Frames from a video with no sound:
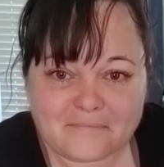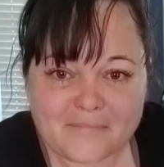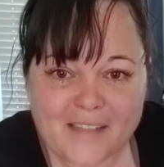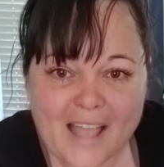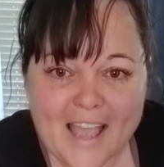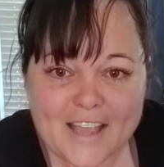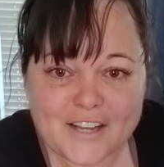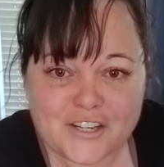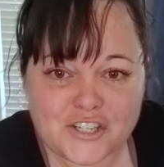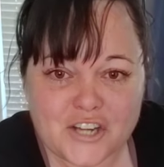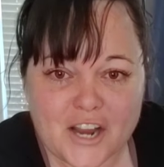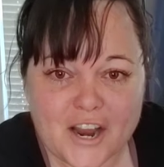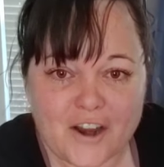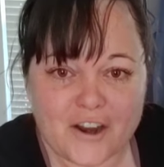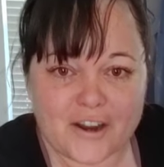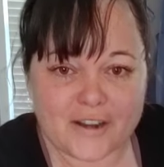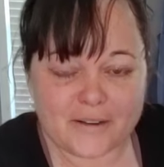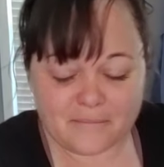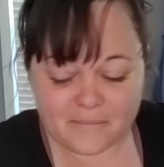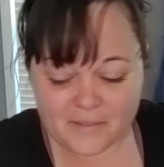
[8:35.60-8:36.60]
Hey,
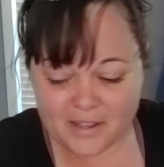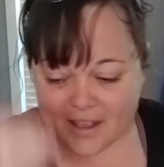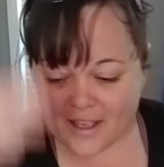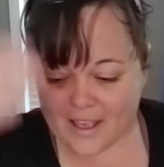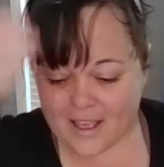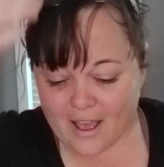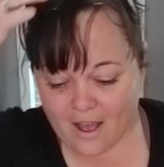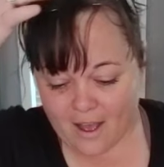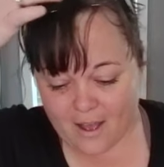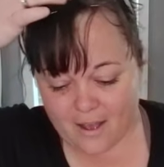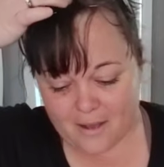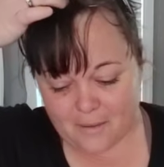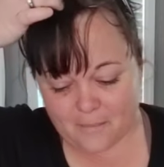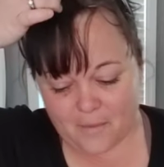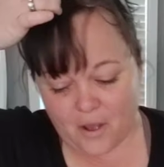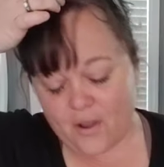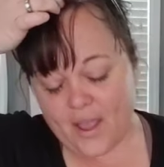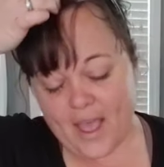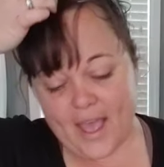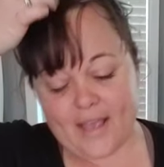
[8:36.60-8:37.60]
Sharon.
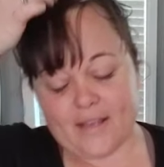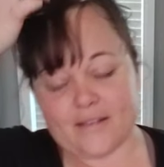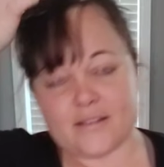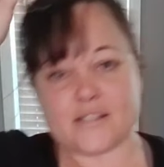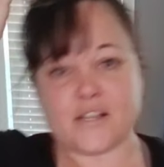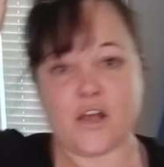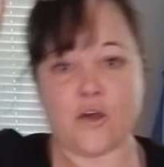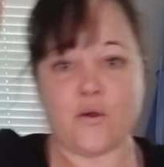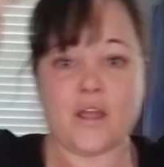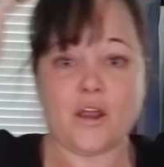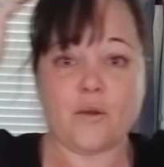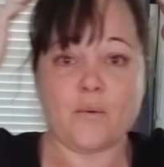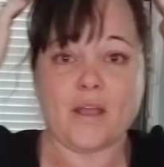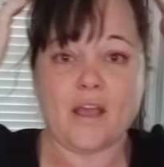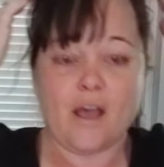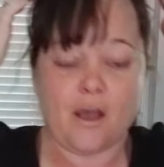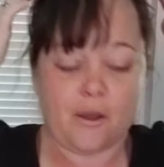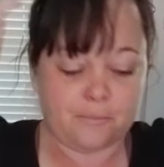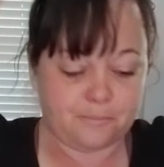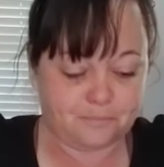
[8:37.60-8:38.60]
Okay, so here we
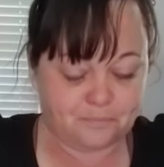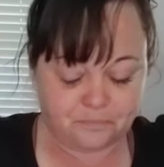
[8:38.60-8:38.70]
go.